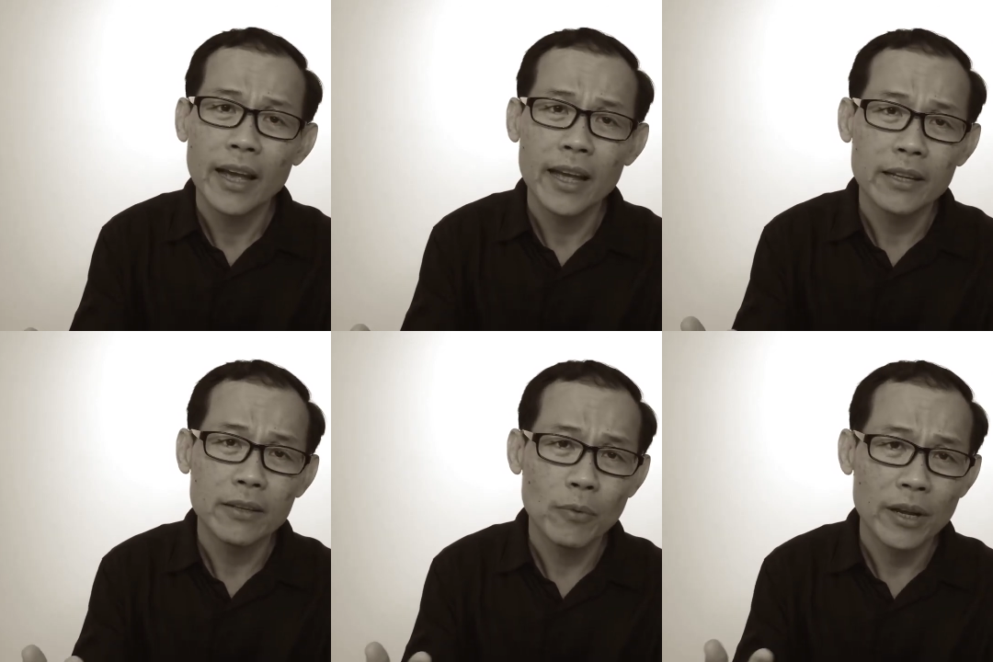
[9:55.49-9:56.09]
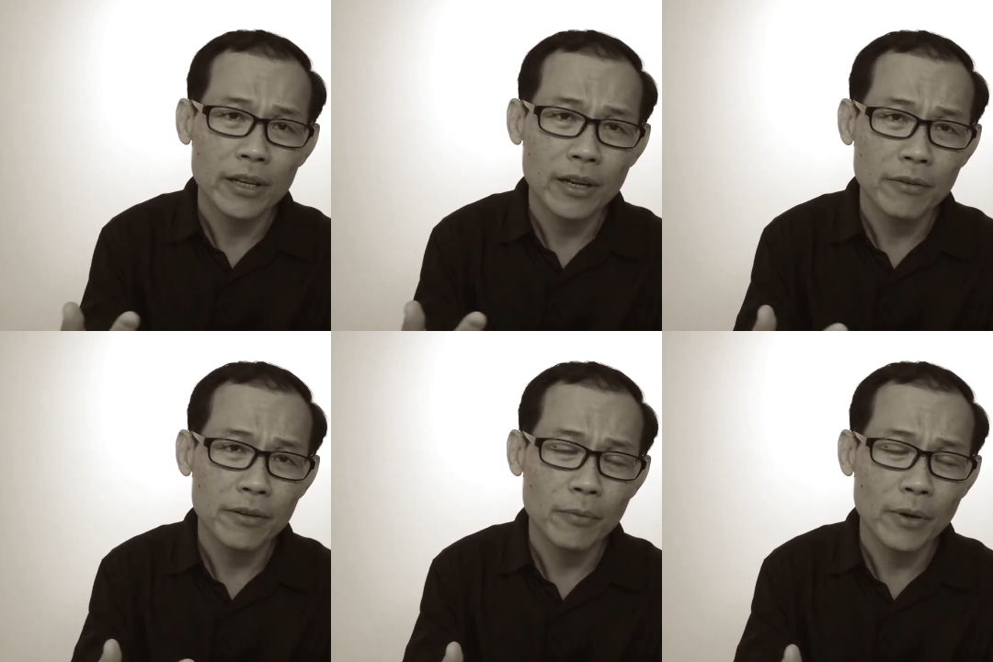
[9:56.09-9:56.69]
And when
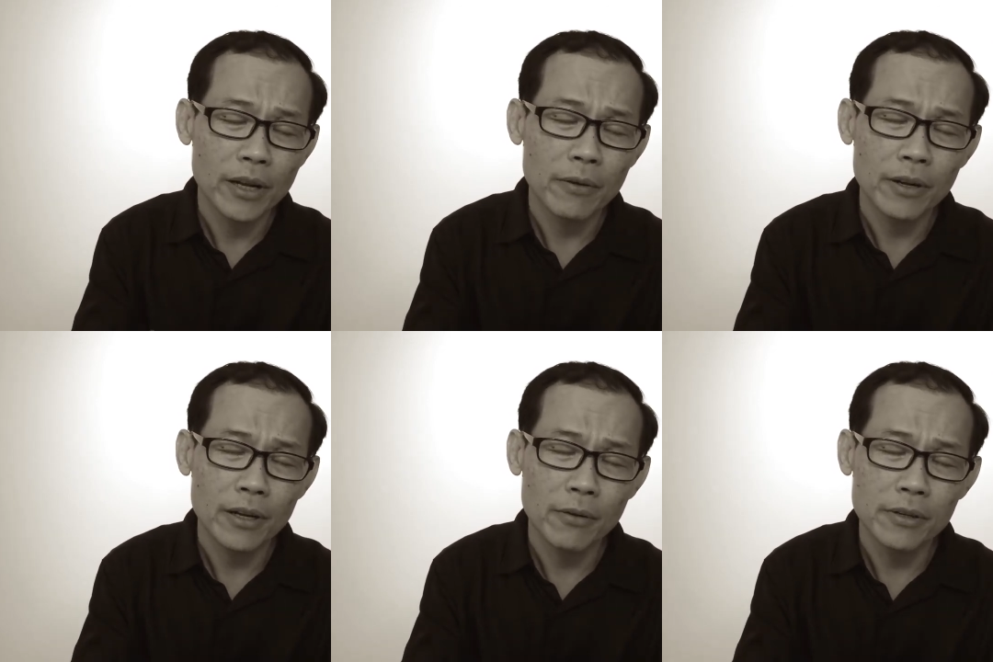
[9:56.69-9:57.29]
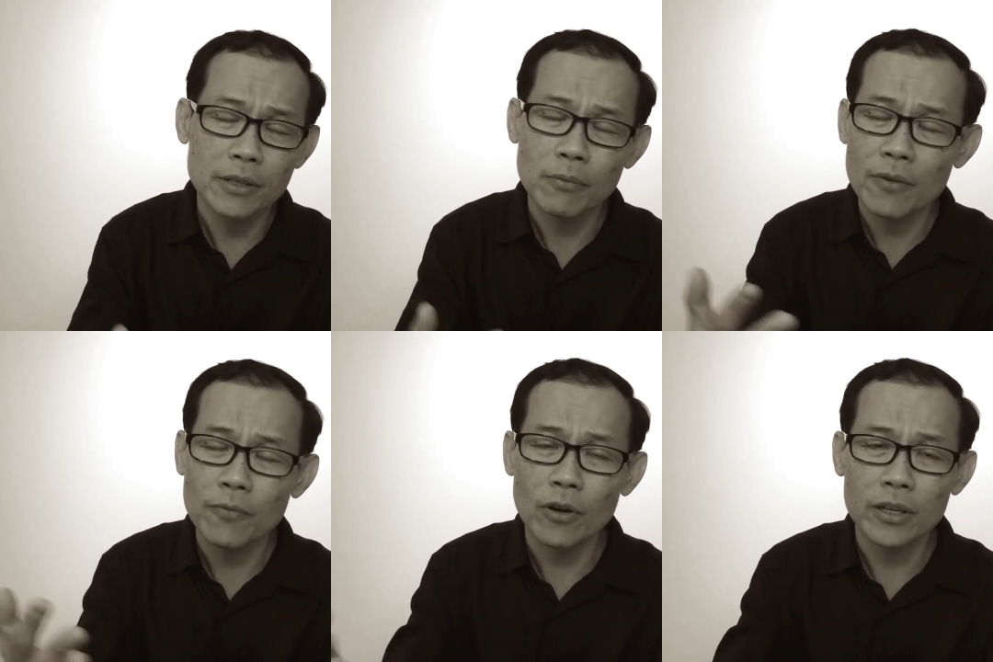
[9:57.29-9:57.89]
Carissa
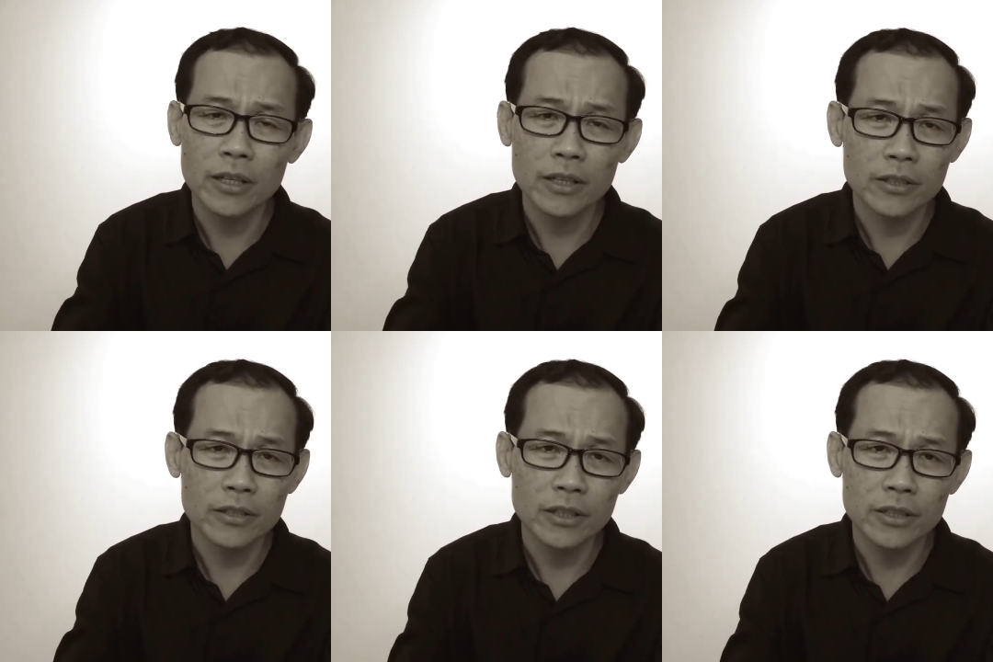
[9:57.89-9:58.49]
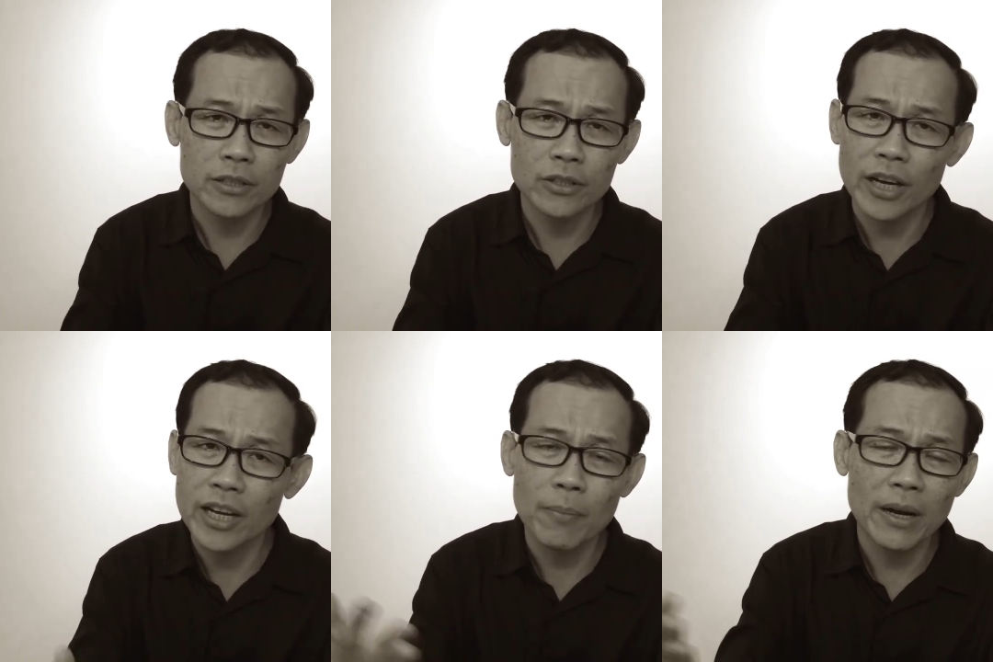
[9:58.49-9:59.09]
went for the
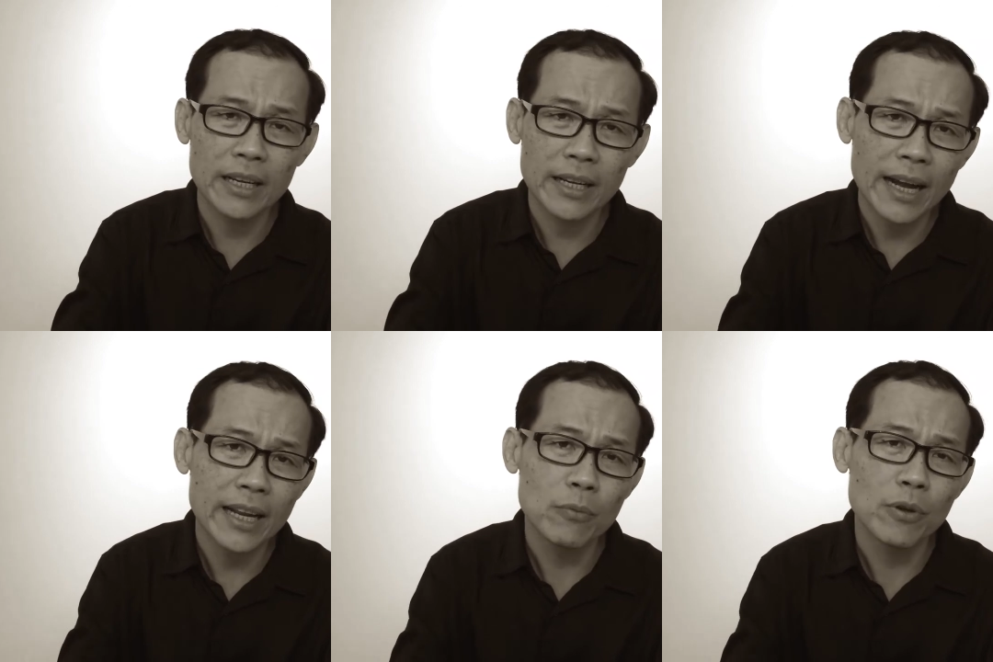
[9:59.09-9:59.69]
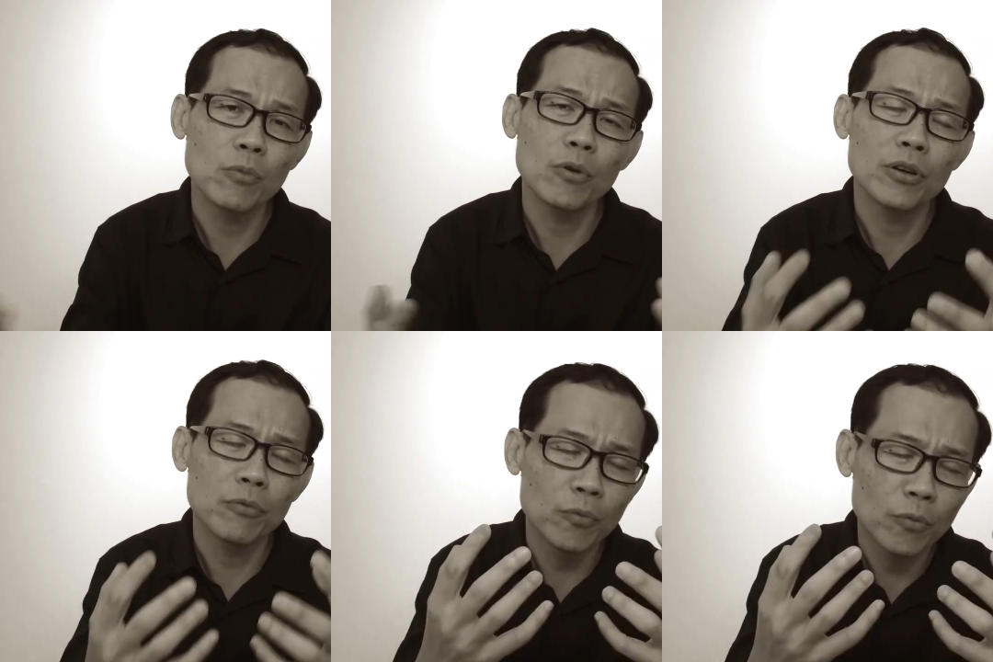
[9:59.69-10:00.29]
checkup by the gynae, we
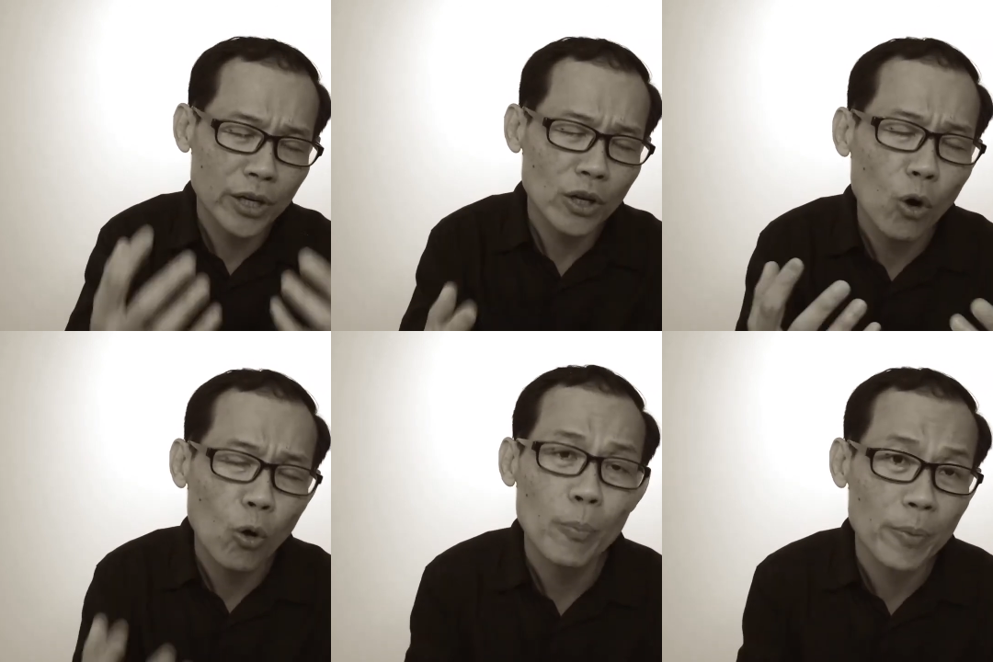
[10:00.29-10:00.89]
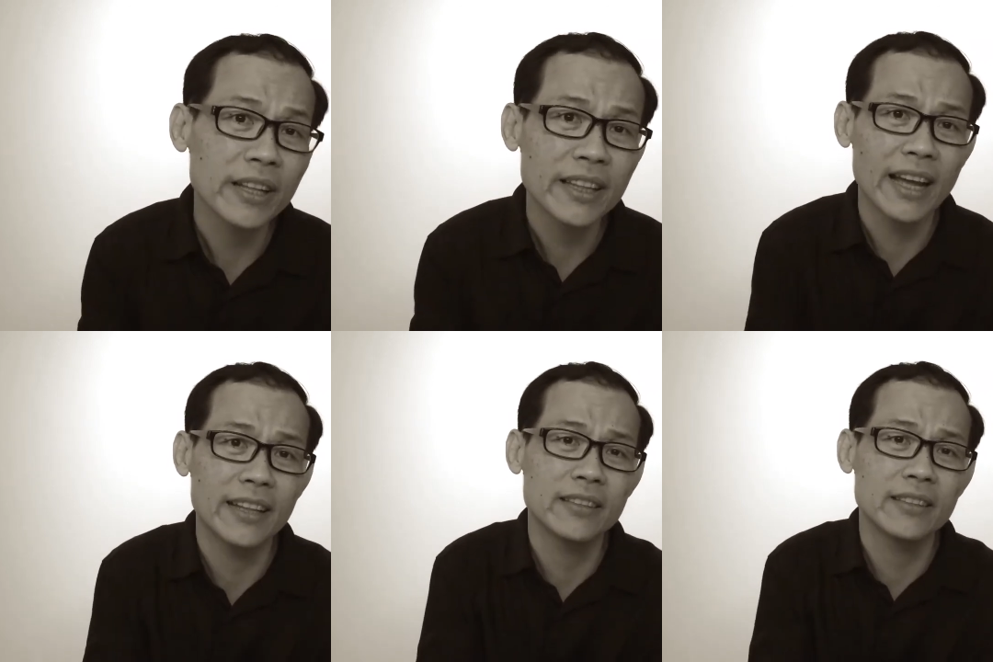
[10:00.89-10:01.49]
were really hoping
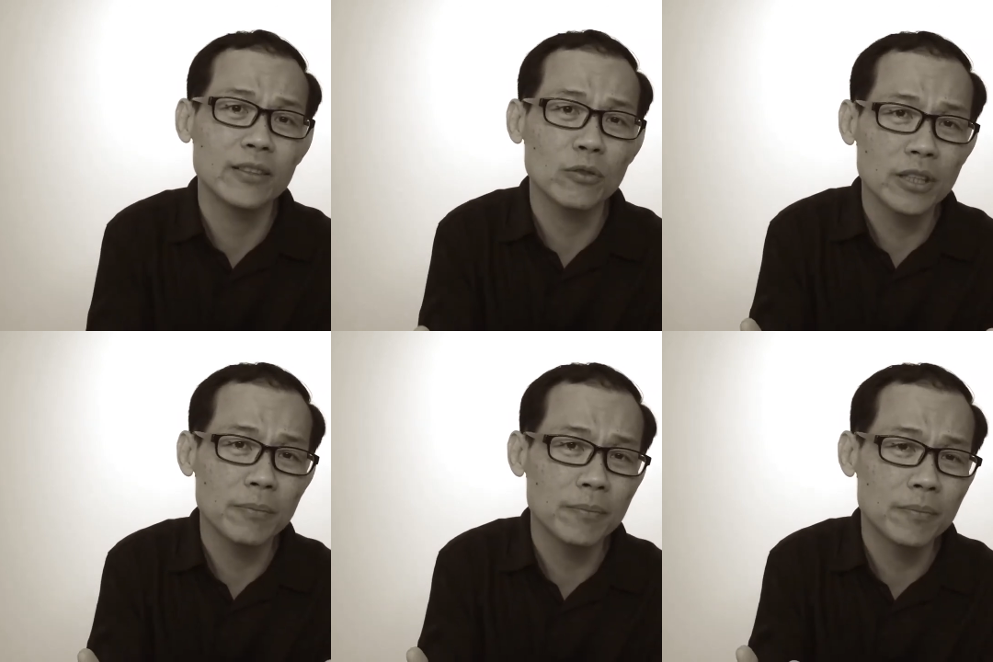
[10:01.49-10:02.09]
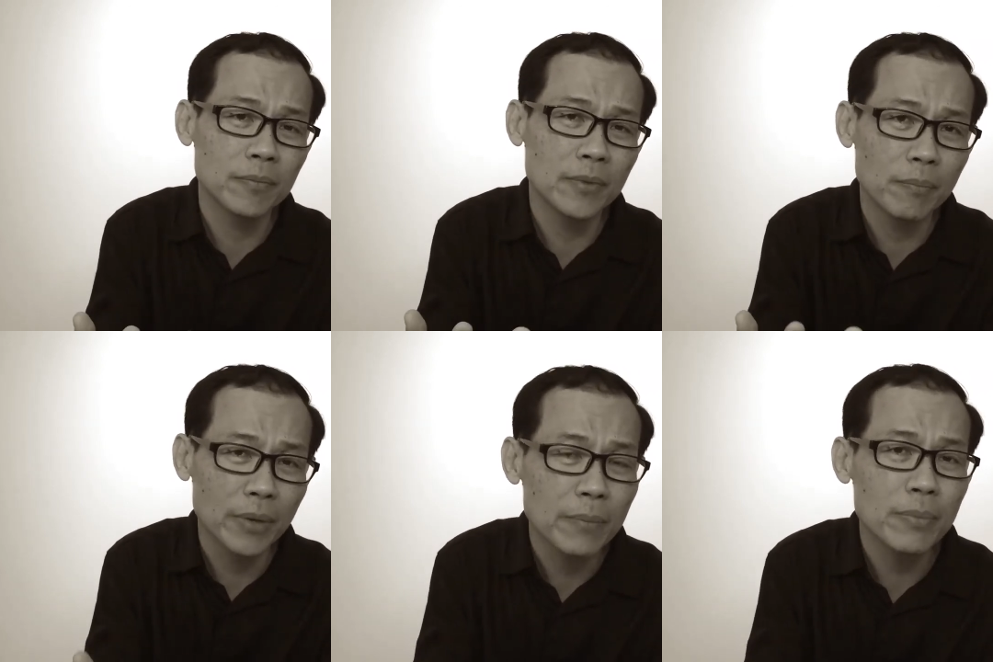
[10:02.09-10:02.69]
that the
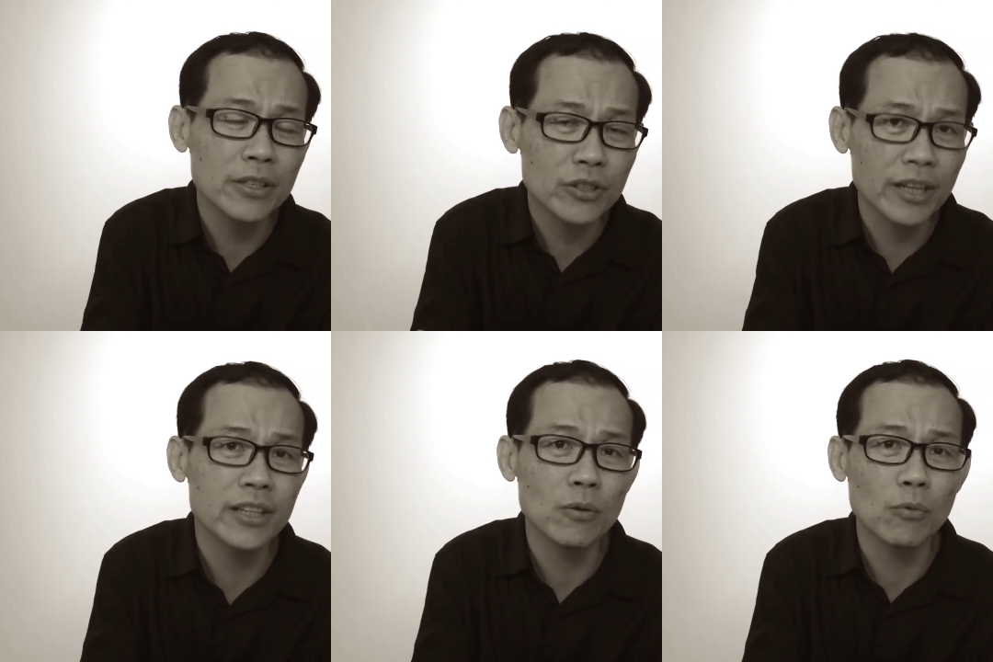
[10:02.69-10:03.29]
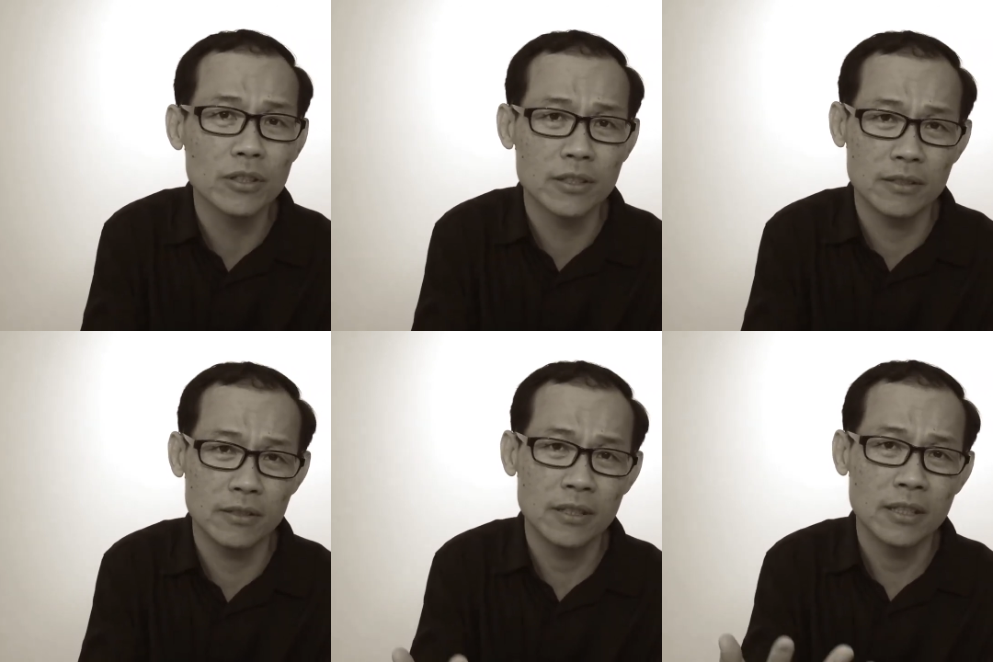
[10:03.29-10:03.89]
baby gender
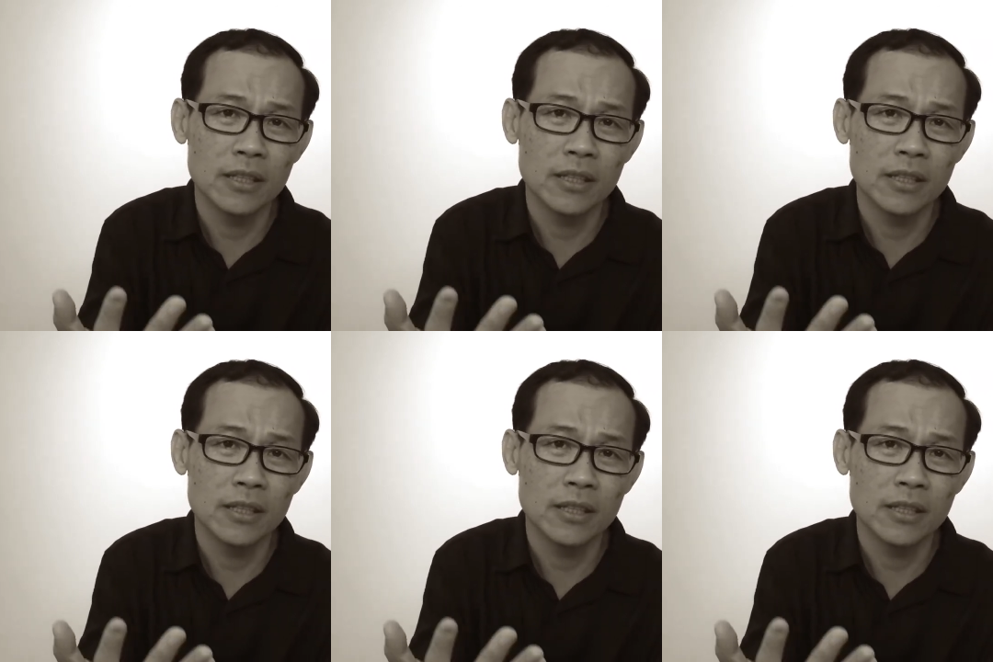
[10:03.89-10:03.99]
was